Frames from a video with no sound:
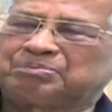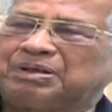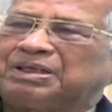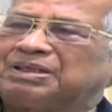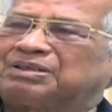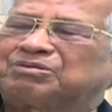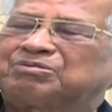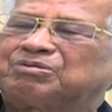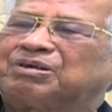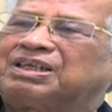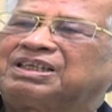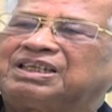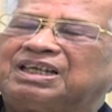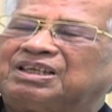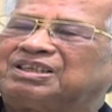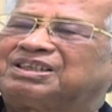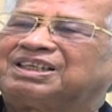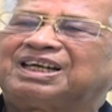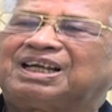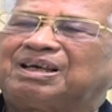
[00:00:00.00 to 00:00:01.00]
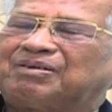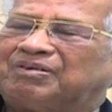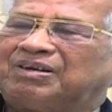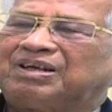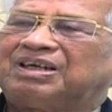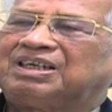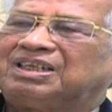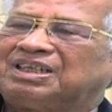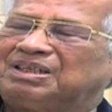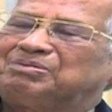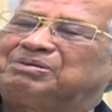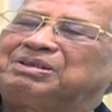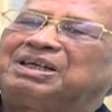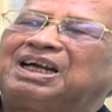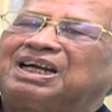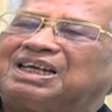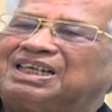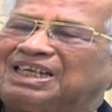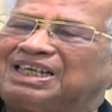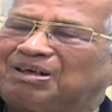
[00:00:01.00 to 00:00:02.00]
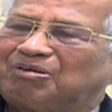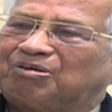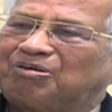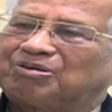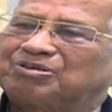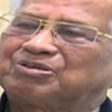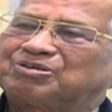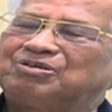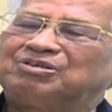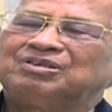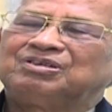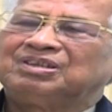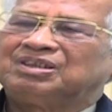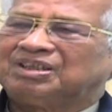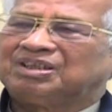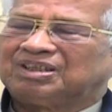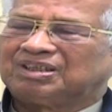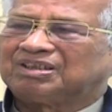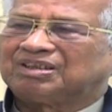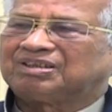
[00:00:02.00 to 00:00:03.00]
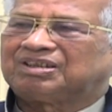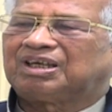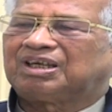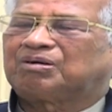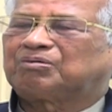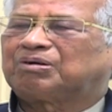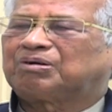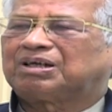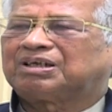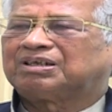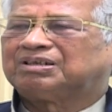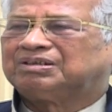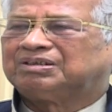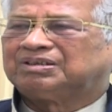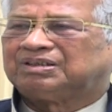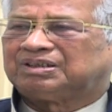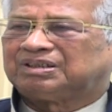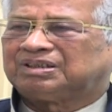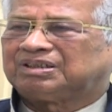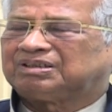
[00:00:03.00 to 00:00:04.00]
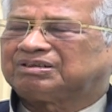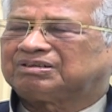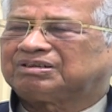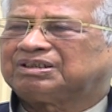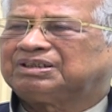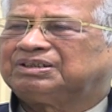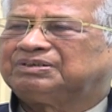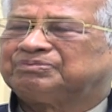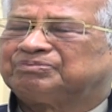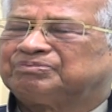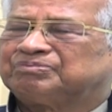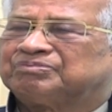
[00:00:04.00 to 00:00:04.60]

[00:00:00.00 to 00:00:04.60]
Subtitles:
place where there is a rivalry. Even earlier also, there were, you see,